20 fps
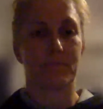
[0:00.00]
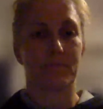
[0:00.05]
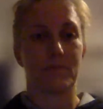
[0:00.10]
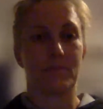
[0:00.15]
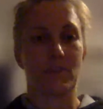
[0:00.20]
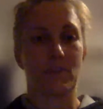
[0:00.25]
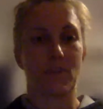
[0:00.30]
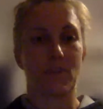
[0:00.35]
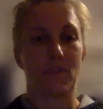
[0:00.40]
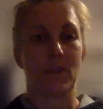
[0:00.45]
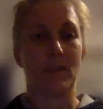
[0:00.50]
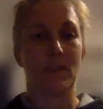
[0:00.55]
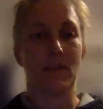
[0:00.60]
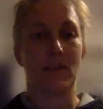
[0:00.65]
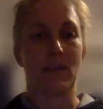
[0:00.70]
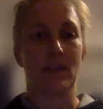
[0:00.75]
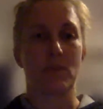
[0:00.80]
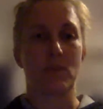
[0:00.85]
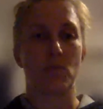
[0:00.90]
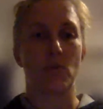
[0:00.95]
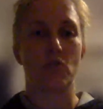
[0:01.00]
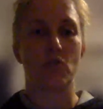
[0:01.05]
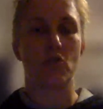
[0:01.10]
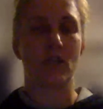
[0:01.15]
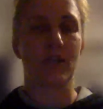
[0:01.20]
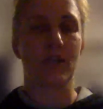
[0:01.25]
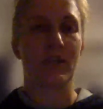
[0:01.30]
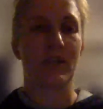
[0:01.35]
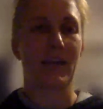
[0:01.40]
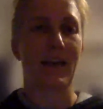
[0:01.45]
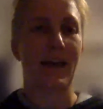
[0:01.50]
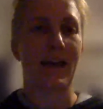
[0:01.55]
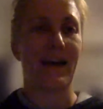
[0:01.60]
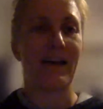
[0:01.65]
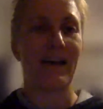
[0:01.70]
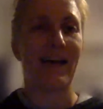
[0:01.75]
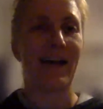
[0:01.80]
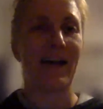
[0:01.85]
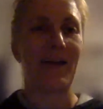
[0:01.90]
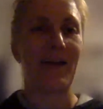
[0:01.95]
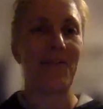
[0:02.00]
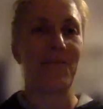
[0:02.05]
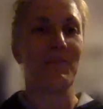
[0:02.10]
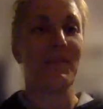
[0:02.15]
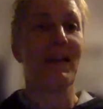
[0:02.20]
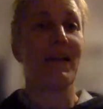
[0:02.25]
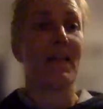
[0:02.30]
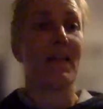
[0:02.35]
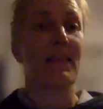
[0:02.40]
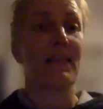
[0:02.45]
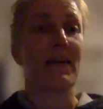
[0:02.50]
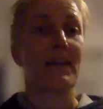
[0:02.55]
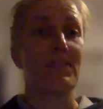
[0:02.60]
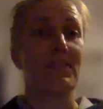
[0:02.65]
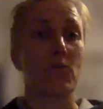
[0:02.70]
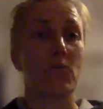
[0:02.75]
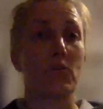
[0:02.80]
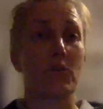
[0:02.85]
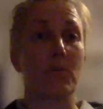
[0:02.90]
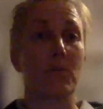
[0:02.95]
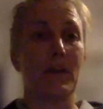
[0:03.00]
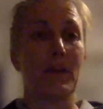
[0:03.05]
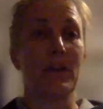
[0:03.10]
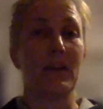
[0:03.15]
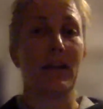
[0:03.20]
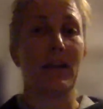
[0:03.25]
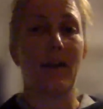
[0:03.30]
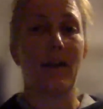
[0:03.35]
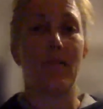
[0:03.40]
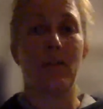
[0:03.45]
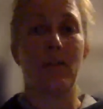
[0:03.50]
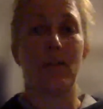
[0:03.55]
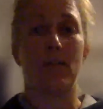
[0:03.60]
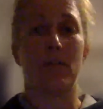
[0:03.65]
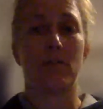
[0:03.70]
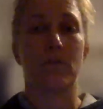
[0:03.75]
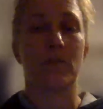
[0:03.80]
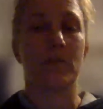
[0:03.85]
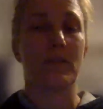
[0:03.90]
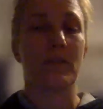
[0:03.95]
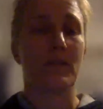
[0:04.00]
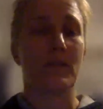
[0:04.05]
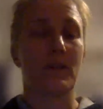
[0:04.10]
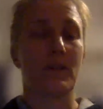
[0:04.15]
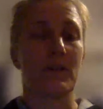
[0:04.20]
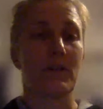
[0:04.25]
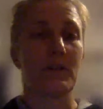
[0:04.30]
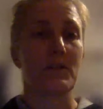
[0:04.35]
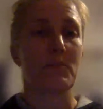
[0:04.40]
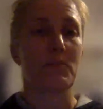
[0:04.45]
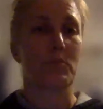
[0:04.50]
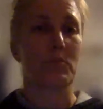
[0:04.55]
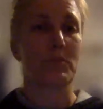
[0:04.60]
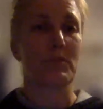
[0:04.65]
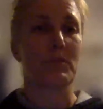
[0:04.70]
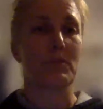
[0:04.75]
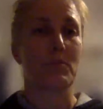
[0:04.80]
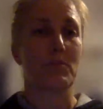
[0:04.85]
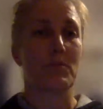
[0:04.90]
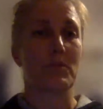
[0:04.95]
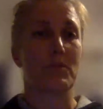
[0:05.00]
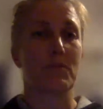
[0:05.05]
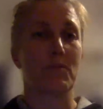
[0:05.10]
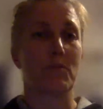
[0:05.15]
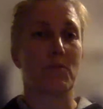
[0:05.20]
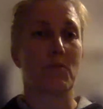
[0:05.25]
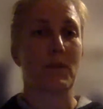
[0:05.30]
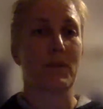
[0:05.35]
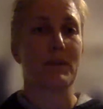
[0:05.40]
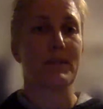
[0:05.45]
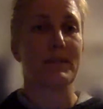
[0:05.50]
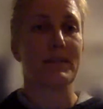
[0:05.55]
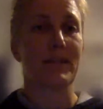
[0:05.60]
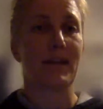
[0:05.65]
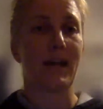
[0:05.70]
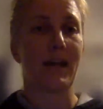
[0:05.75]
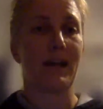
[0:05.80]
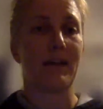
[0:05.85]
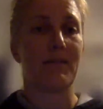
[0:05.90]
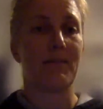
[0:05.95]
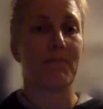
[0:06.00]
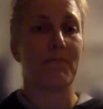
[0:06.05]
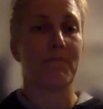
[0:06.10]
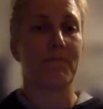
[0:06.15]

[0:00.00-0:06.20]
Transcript: So I think, it's worth checking out that document and having a look at those principles for where to start.